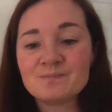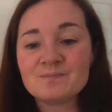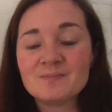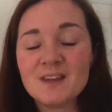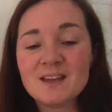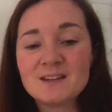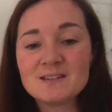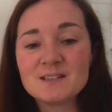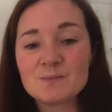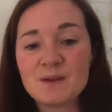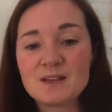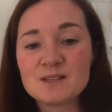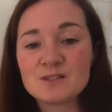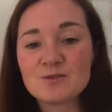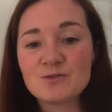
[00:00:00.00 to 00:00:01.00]
and it's a
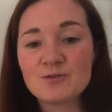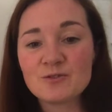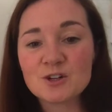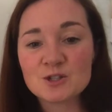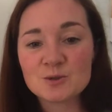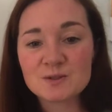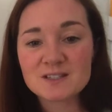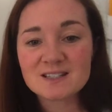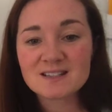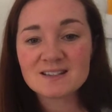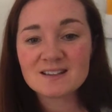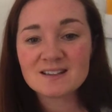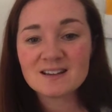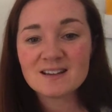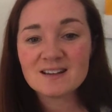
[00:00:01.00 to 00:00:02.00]
piece of fruit.
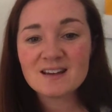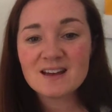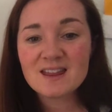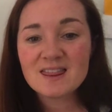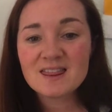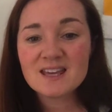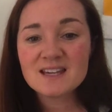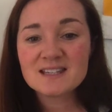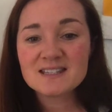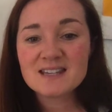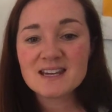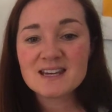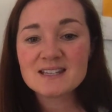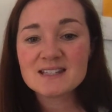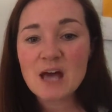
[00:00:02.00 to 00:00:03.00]
This
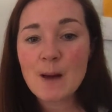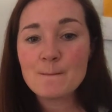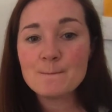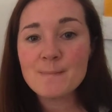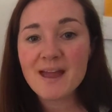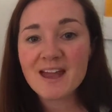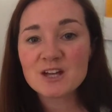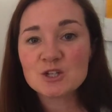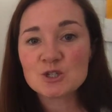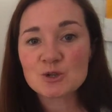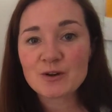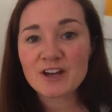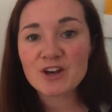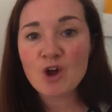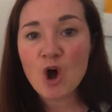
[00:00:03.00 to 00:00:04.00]
is a
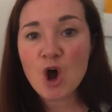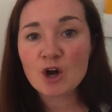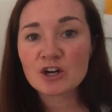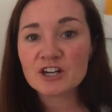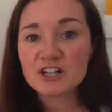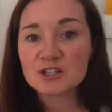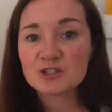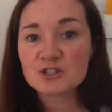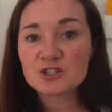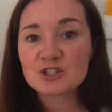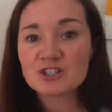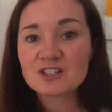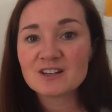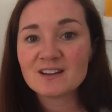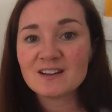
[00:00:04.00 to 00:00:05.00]
mandarin
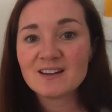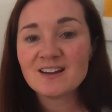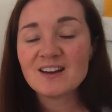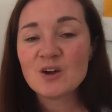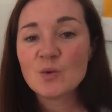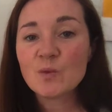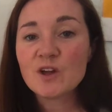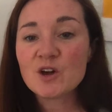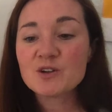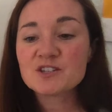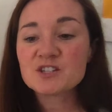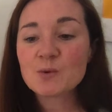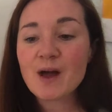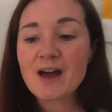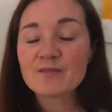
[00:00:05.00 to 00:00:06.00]
orange. We
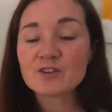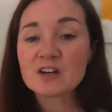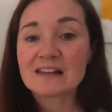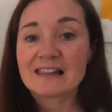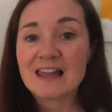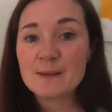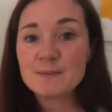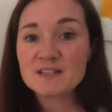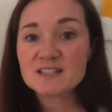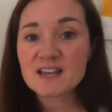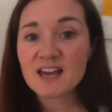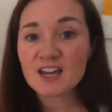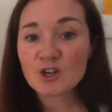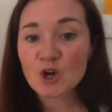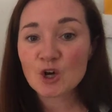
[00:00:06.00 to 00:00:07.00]
also have
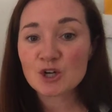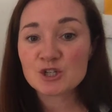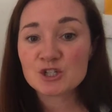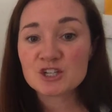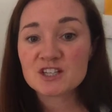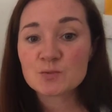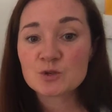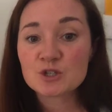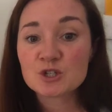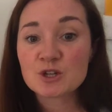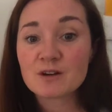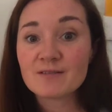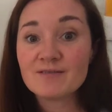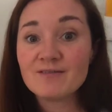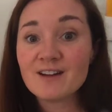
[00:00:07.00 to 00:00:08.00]
clementine oranges, which
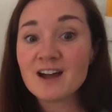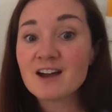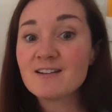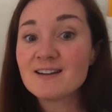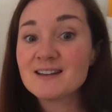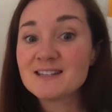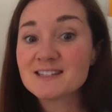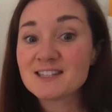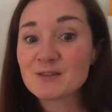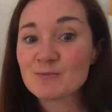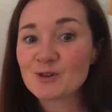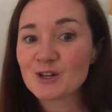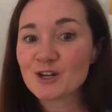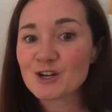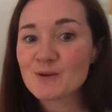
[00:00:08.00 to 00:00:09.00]
look very
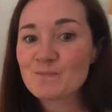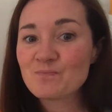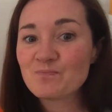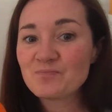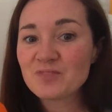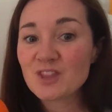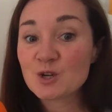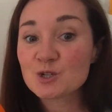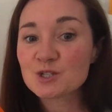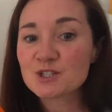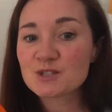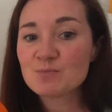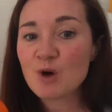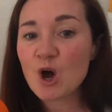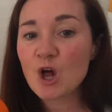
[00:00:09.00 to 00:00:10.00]
similar. They're
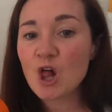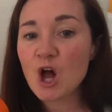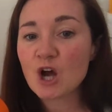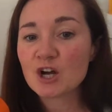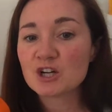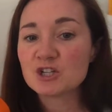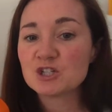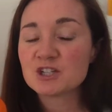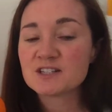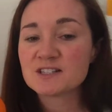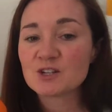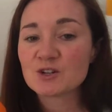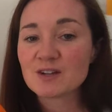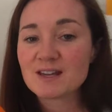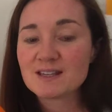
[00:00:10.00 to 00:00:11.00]
small oranges
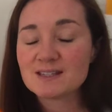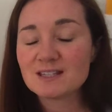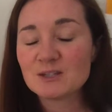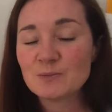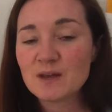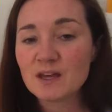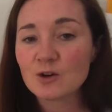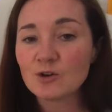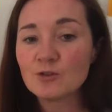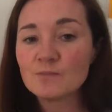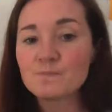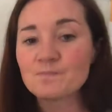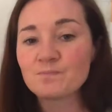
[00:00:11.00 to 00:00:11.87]
that are easy to peel.